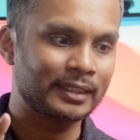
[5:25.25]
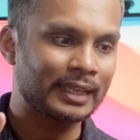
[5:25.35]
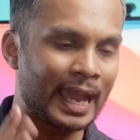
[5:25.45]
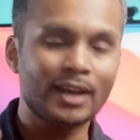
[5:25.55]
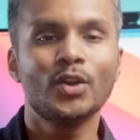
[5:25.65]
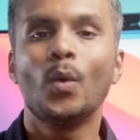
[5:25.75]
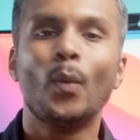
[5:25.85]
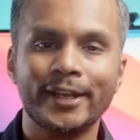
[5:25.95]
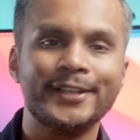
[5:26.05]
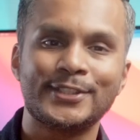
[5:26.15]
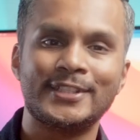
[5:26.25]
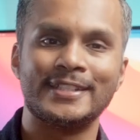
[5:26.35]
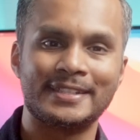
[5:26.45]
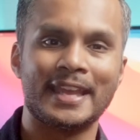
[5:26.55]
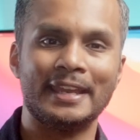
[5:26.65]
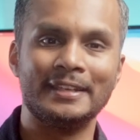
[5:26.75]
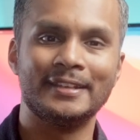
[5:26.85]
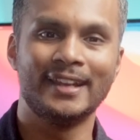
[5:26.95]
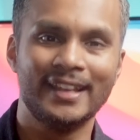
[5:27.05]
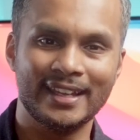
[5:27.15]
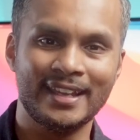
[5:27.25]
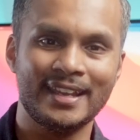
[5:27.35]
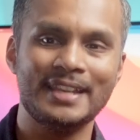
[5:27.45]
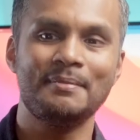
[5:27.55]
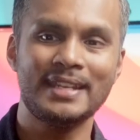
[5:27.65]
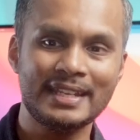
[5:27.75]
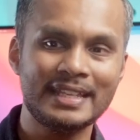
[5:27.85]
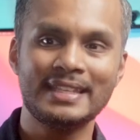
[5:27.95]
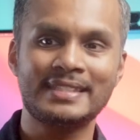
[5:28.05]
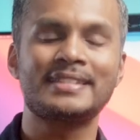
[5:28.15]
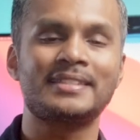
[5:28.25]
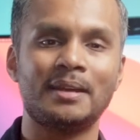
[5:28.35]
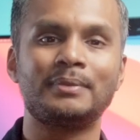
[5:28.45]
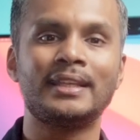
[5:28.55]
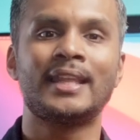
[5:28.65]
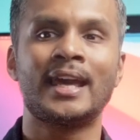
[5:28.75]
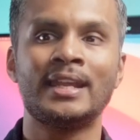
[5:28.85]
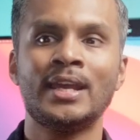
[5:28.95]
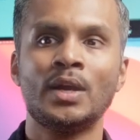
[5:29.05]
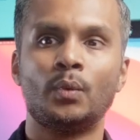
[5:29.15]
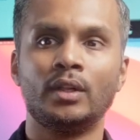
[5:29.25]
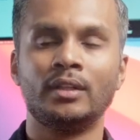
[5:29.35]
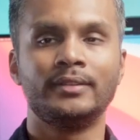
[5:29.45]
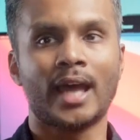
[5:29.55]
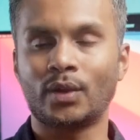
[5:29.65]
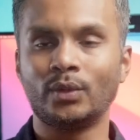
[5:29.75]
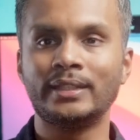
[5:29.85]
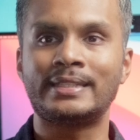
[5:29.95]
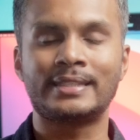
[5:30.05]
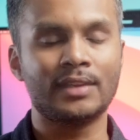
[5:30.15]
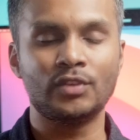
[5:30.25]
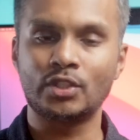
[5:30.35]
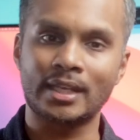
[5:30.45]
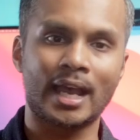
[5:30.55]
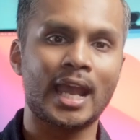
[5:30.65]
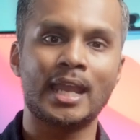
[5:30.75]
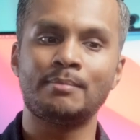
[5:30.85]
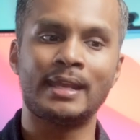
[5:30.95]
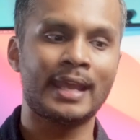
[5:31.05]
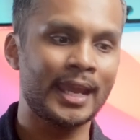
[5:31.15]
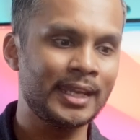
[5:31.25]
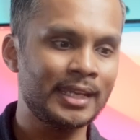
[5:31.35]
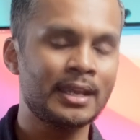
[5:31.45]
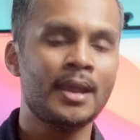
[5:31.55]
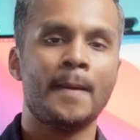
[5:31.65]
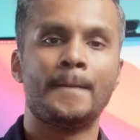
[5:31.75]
I don't know what else to say. I mean, this is something that will not only save you time and headache,